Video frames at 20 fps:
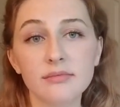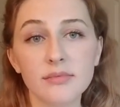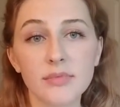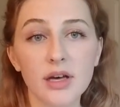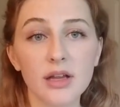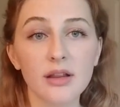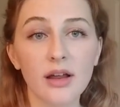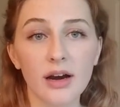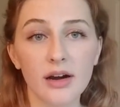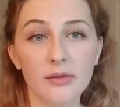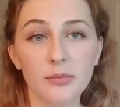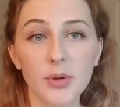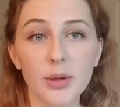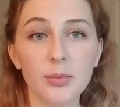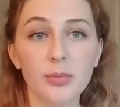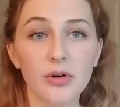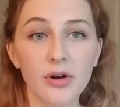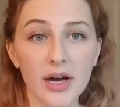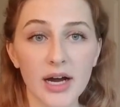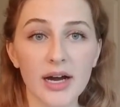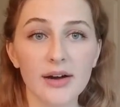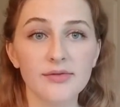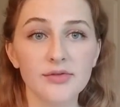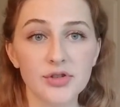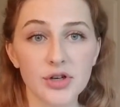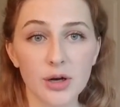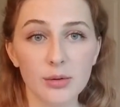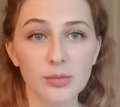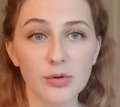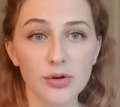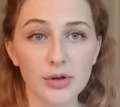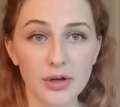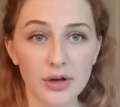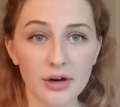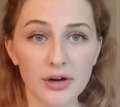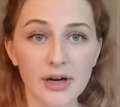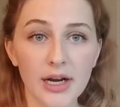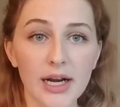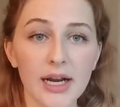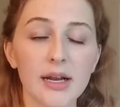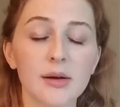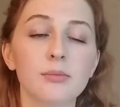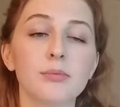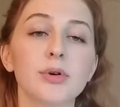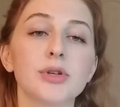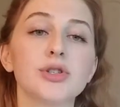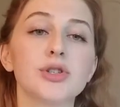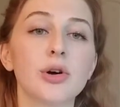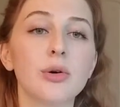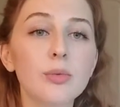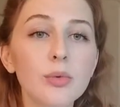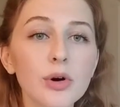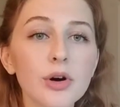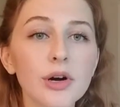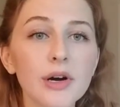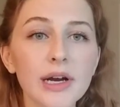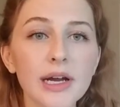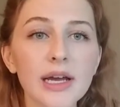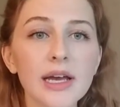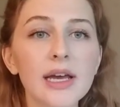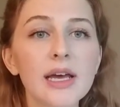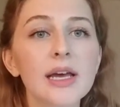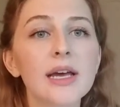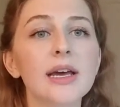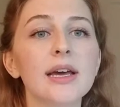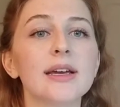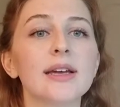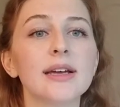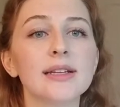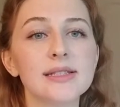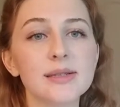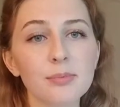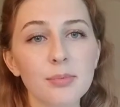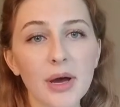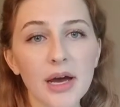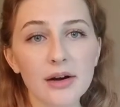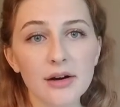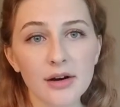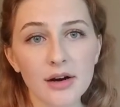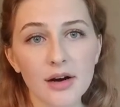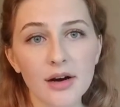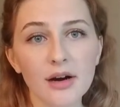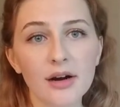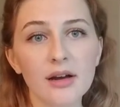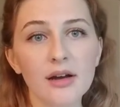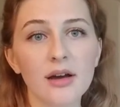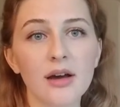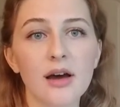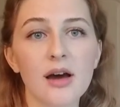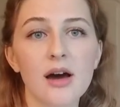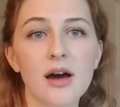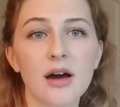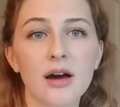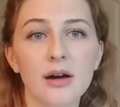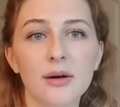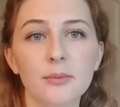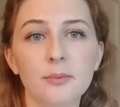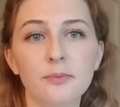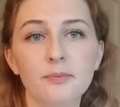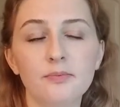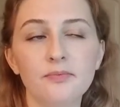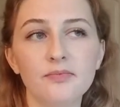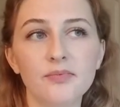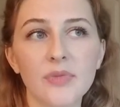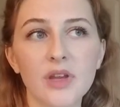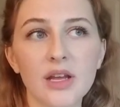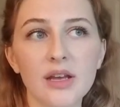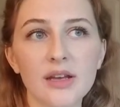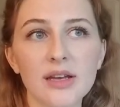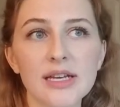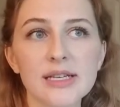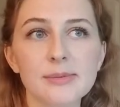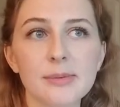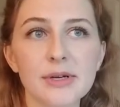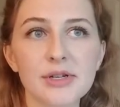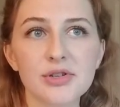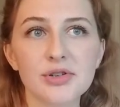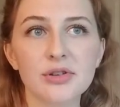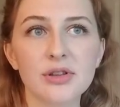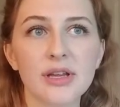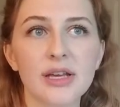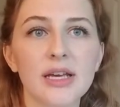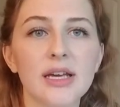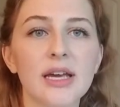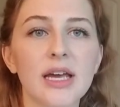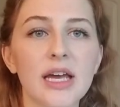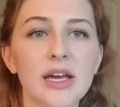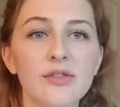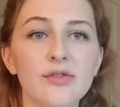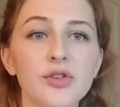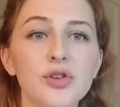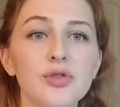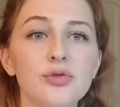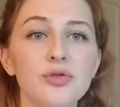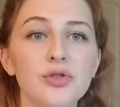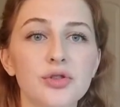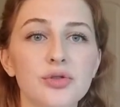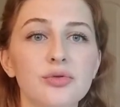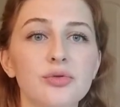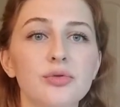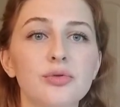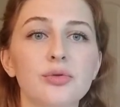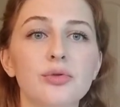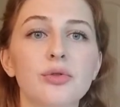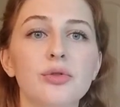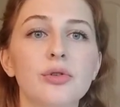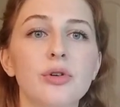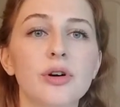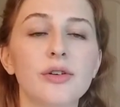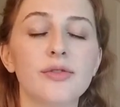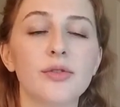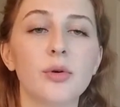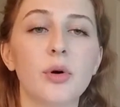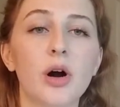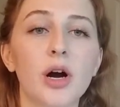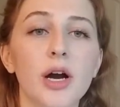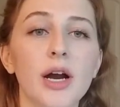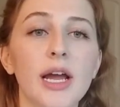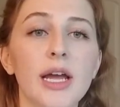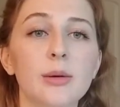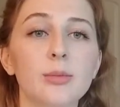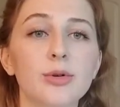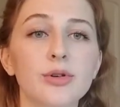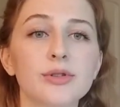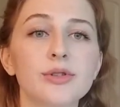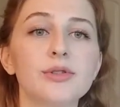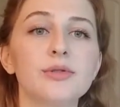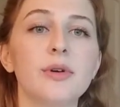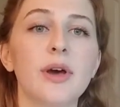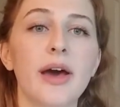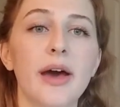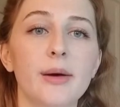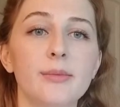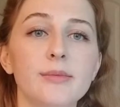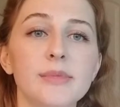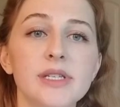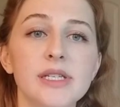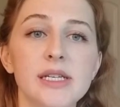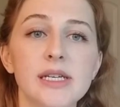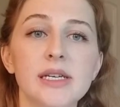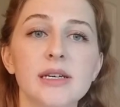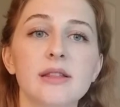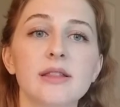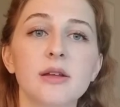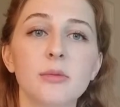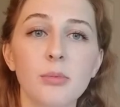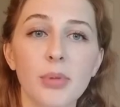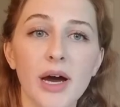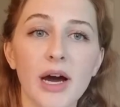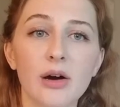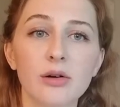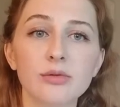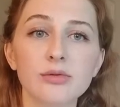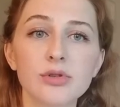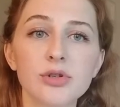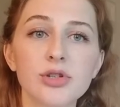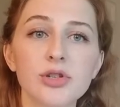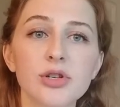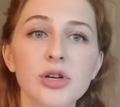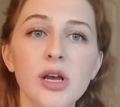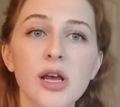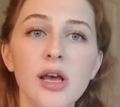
a lot of people have trouble urinating. But don't worry, it gets better, especially if you are able to empty the pouch.